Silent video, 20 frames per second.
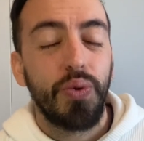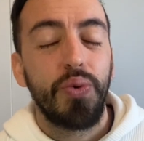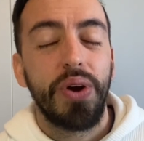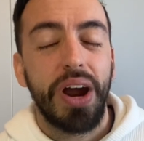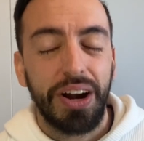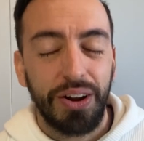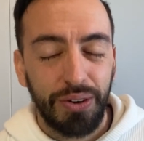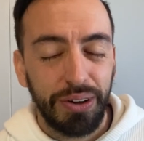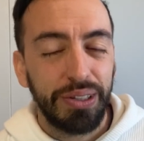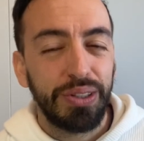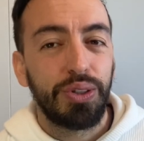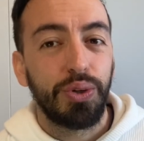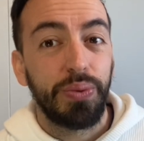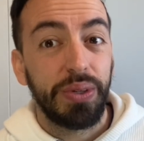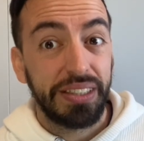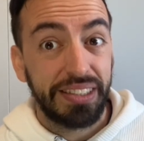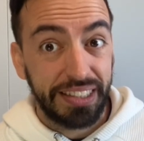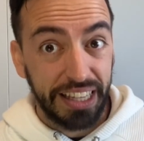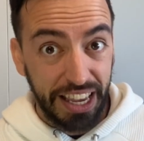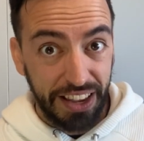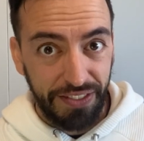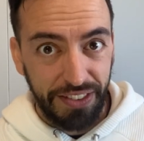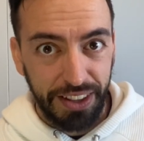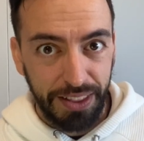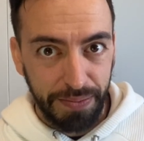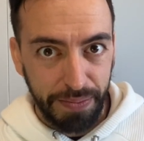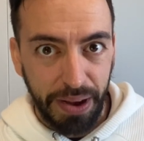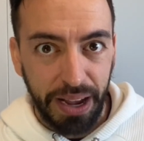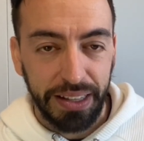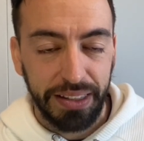we are going to be
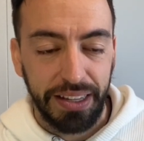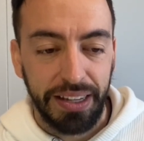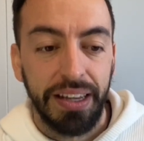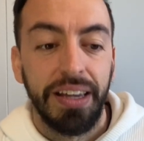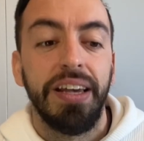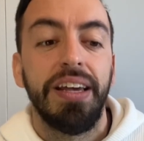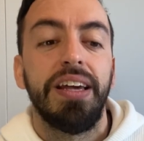saving money.